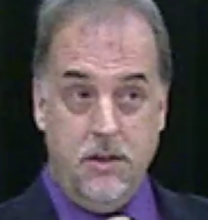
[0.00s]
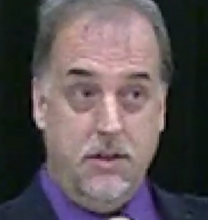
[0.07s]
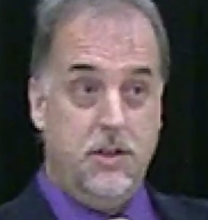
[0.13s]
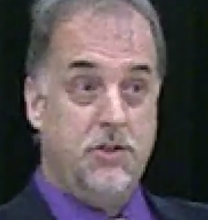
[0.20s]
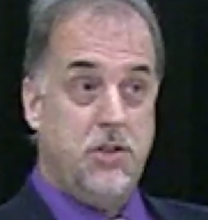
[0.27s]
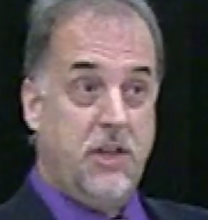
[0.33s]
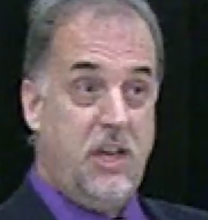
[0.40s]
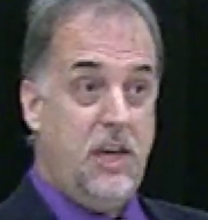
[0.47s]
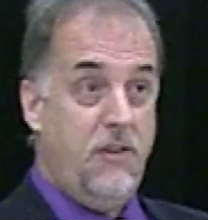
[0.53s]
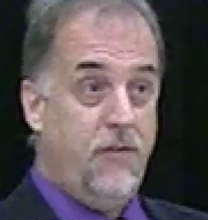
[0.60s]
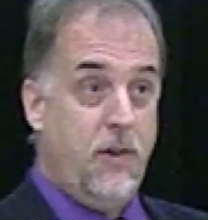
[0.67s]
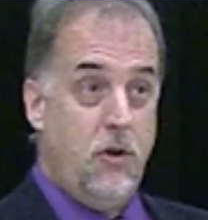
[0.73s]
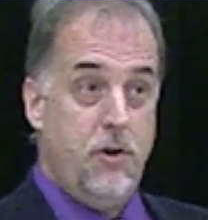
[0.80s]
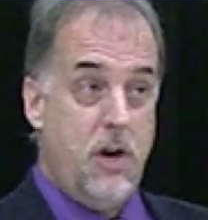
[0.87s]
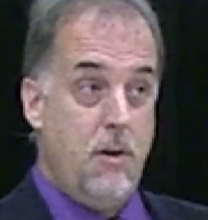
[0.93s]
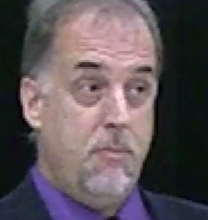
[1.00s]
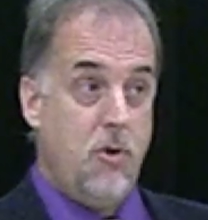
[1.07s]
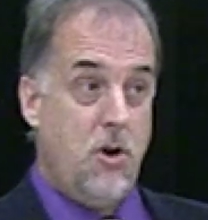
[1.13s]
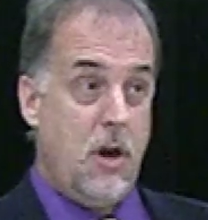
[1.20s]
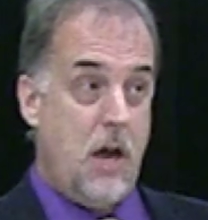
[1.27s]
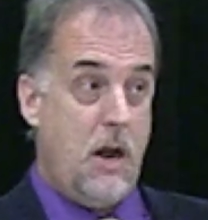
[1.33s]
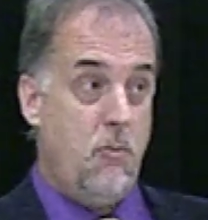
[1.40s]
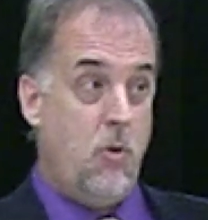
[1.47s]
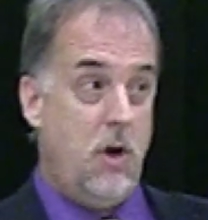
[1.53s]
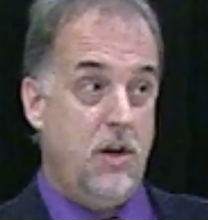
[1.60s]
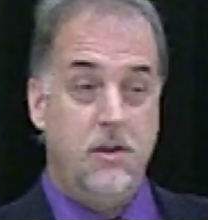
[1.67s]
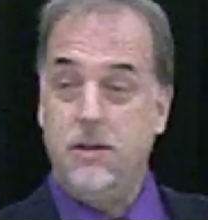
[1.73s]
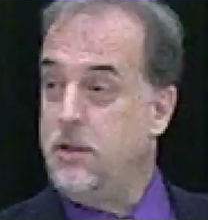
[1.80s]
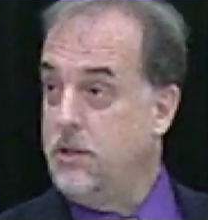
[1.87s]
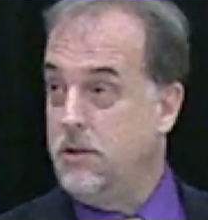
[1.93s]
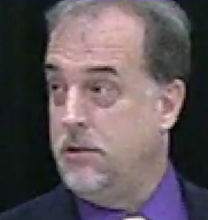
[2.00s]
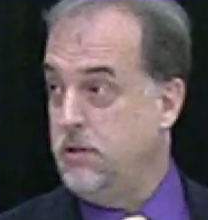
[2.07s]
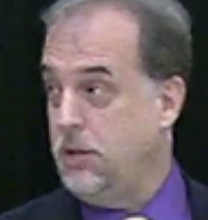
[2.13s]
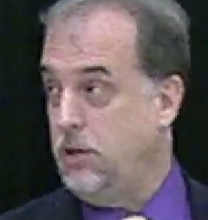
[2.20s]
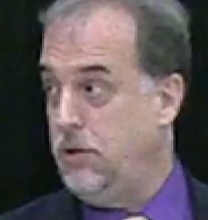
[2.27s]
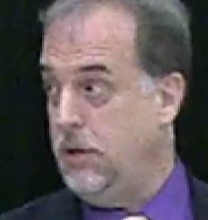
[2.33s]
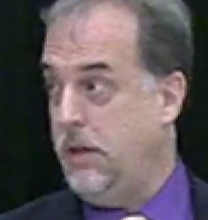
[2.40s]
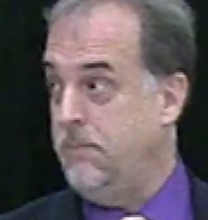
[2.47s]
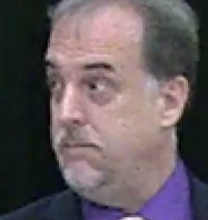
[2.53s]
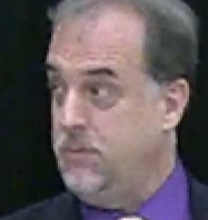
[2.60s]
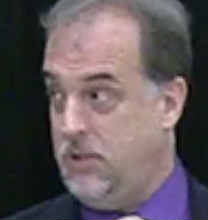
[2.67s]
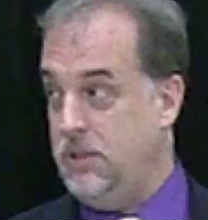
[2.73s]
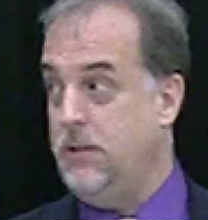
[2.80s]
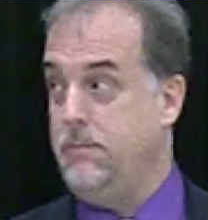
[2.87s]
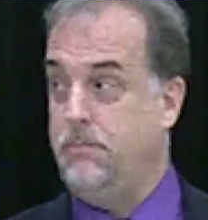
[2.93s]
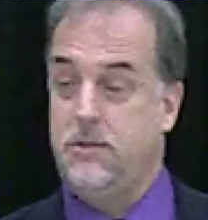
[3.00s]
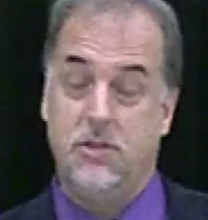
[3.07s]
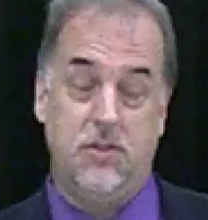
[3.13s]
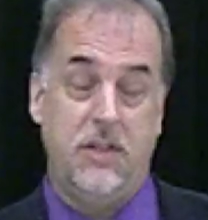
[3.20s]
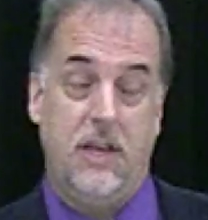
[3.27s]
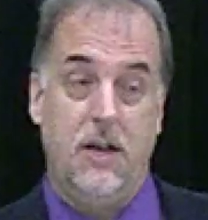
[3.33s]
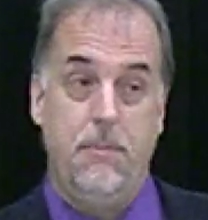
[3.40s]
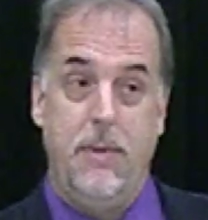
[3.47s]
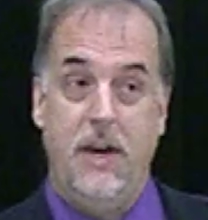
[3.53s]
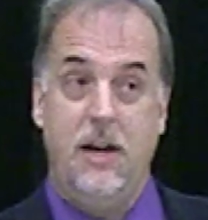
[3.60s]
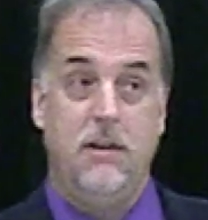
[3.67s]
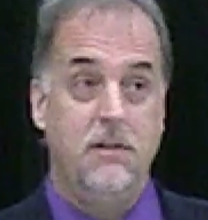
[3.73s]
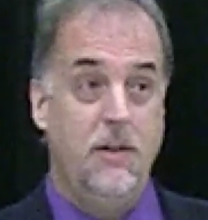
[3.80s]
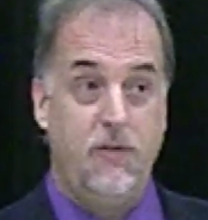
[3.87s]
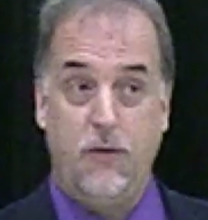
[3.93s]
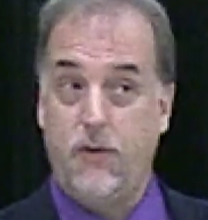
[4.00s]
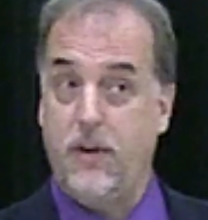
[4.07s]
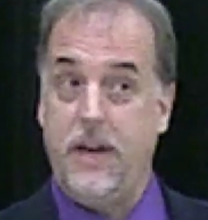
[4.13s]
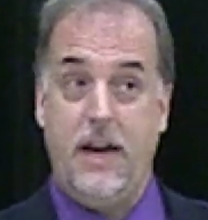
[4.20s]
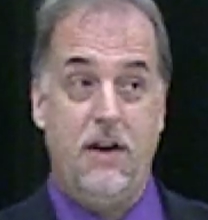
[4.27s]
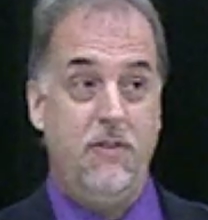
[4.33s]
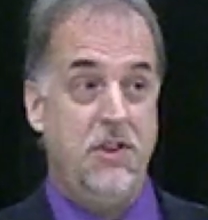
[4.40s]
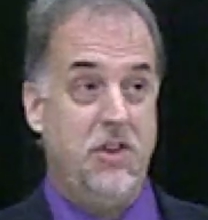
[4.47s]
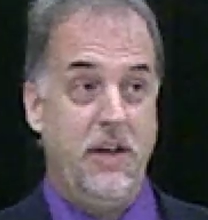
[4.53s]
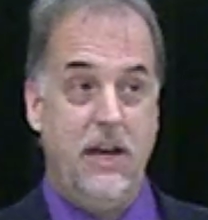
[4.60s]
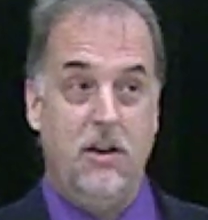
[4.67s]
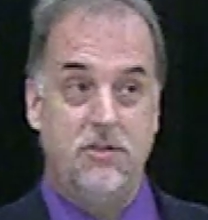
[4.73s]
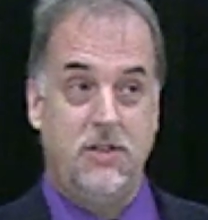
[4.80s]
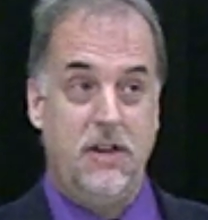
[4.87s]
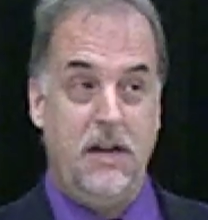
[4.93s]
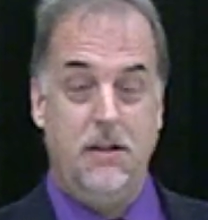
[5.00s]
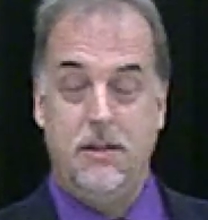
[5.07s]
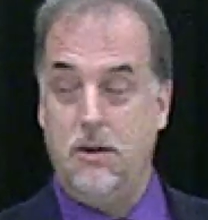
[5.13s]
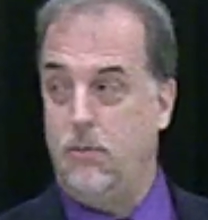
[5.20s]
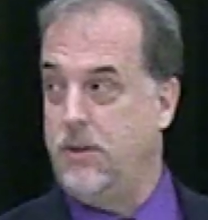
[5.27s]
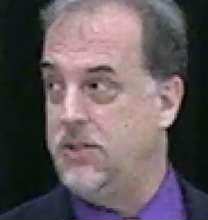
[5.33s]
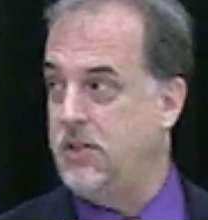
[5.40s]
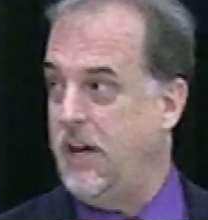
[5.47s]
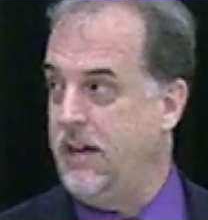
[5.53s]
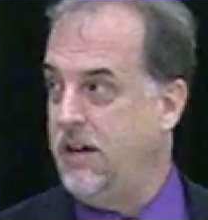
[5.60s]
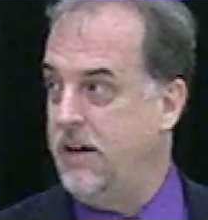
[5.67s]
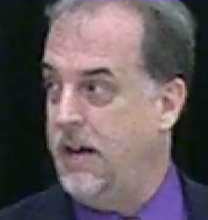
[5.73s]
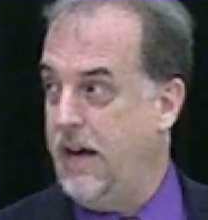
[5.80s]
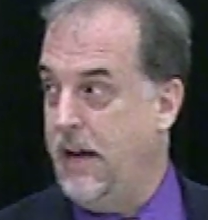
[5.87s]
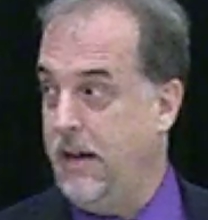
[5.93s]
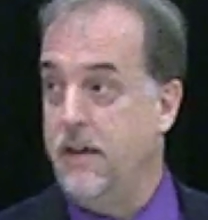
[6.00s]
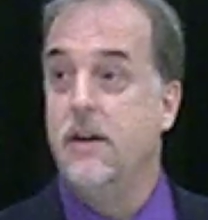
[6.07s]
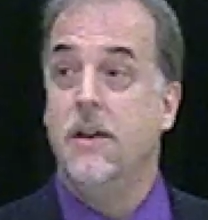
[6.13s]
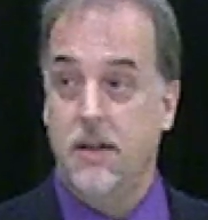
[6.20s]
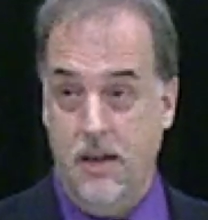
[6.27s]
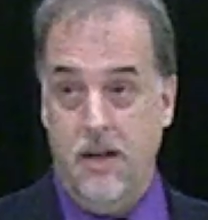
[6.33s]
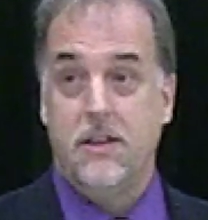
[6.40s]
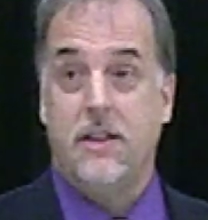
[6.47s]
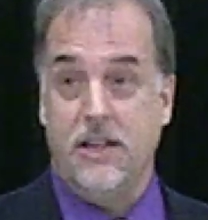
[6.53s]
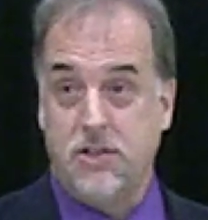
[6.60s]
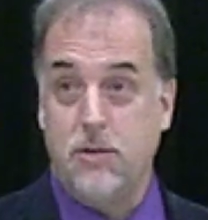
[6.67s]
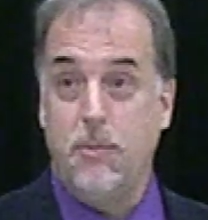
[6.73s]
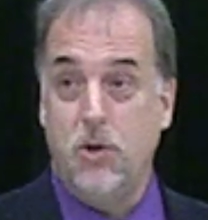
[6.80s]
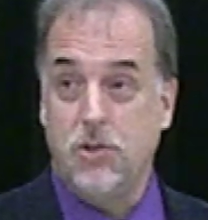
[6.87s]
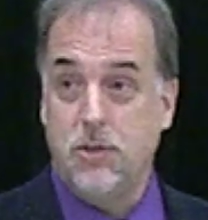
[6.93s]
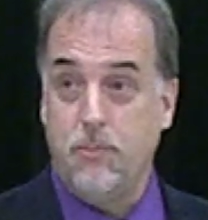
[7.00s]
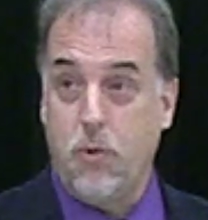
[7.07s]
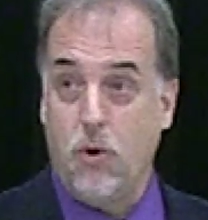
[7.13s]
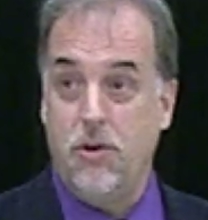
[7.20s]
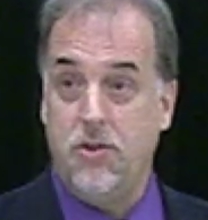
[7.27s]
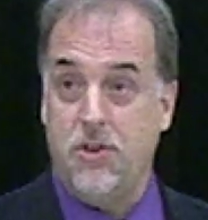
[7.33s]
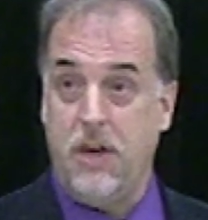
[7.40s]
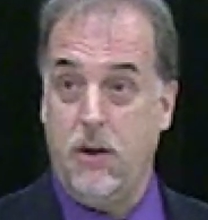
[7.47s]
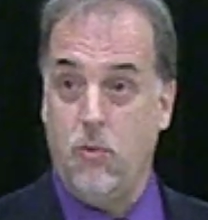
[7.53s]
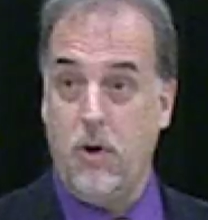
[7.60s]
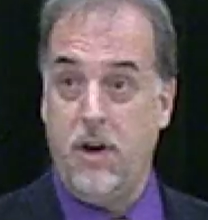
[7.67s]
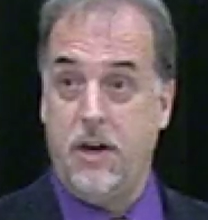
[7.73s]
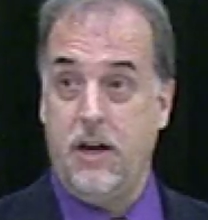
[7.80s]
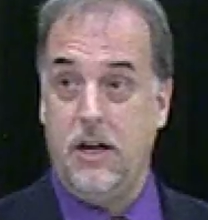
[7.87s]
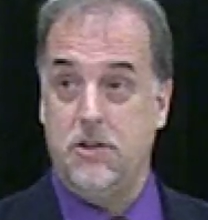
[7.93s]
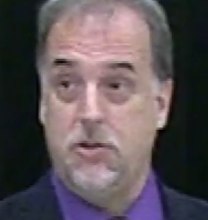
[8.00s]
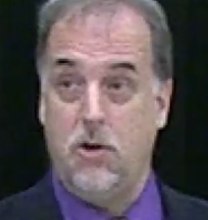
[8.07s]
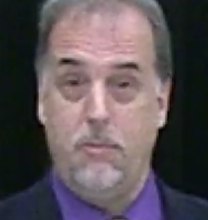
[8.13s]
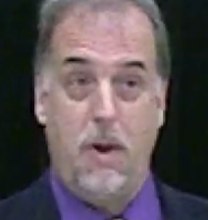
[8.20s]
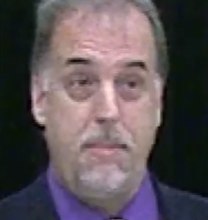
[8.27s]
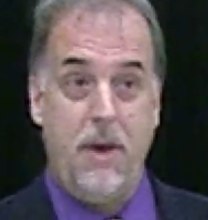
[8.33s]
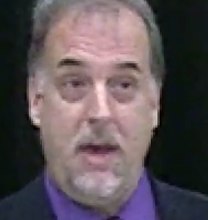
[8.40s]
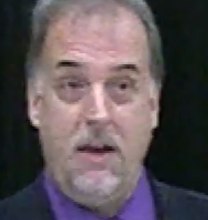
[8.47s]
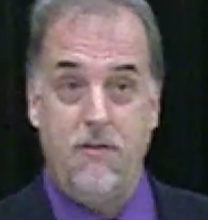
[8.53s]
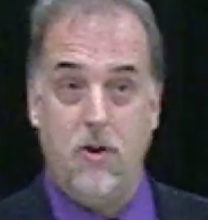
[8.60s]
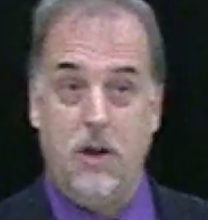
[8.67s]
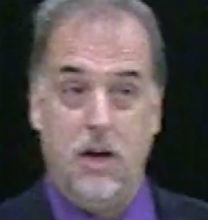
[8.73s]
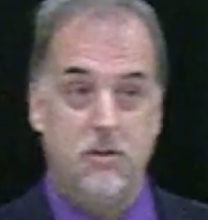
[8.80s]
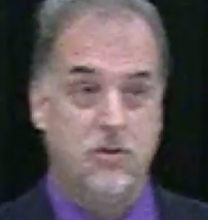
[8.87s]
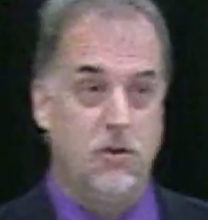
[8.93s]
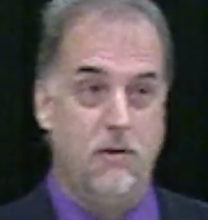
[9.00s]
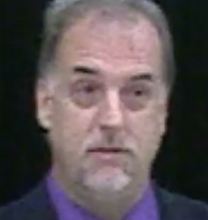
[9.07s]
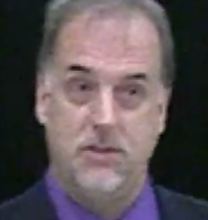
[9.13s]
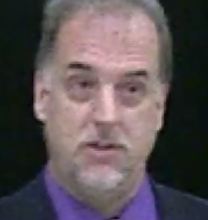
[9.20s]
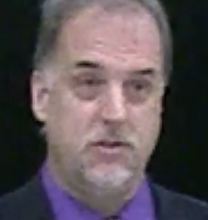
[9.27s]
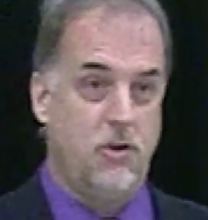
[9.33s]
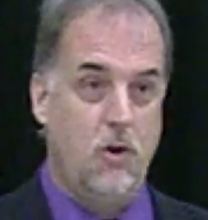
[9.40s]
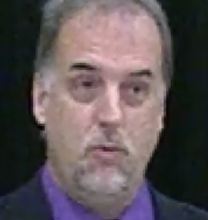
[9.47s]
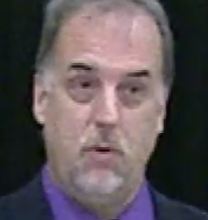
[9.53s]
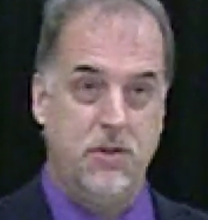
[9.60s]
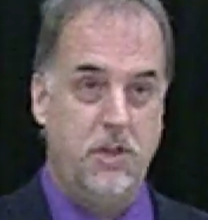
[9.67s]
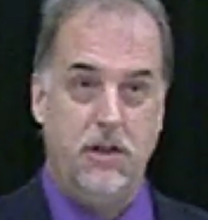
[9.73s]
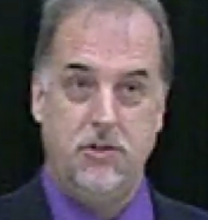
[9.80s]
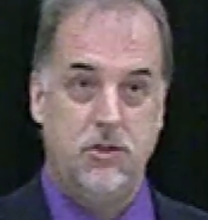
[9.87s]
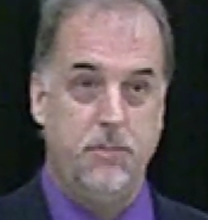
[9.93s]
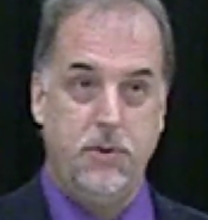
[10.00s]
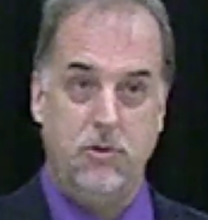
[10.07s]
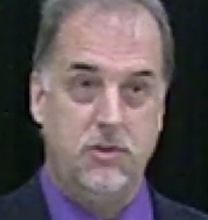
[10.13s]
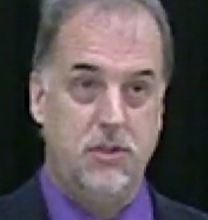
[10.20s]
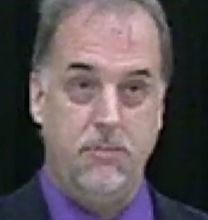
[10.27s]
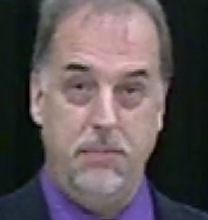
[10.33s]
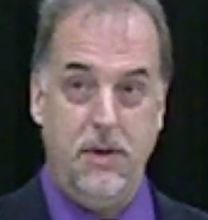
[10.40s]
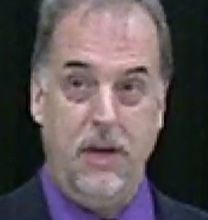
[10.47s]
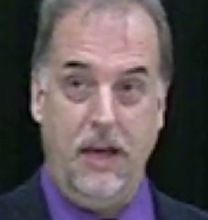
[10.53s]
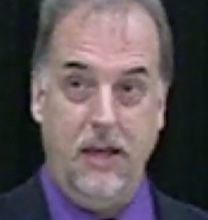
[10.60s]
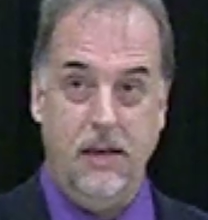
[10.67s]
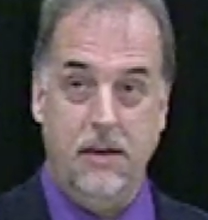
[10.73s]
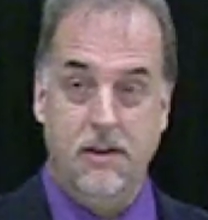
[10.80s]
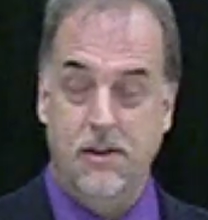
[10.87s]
there's a key phone number I want you to see in a minute. If you forget everything else that we say today, that's the most important thing. Where can I turn? My behavioral health services aren't what they're supposed to be.